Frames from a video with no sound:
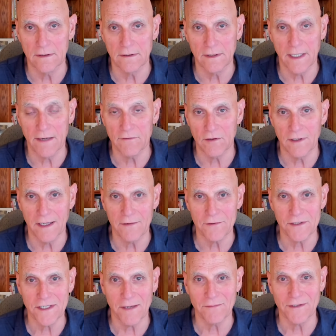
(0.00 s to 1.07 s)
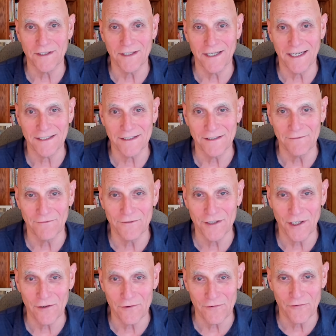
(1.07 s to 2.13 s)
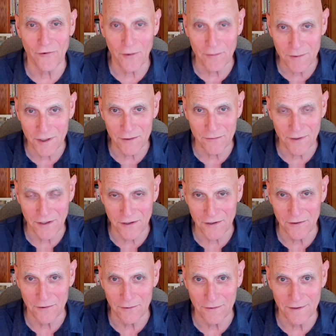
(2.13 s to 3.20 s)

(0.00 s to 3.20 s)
level, I was tempted to actually share the formula with you